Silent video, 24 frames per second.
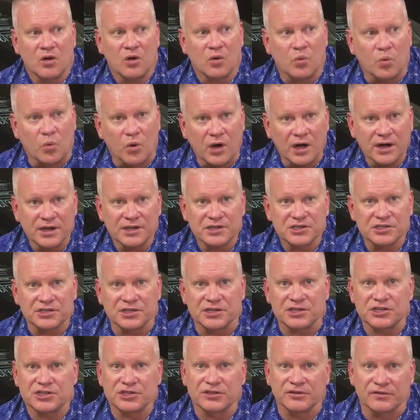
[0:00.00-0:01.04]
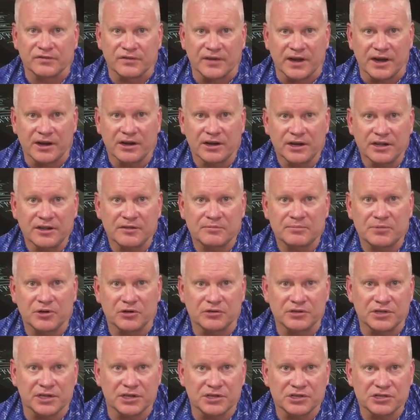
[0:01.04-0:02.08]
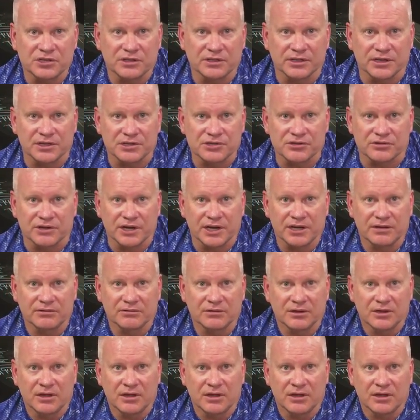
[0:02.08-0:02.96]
what is the severity of potential injury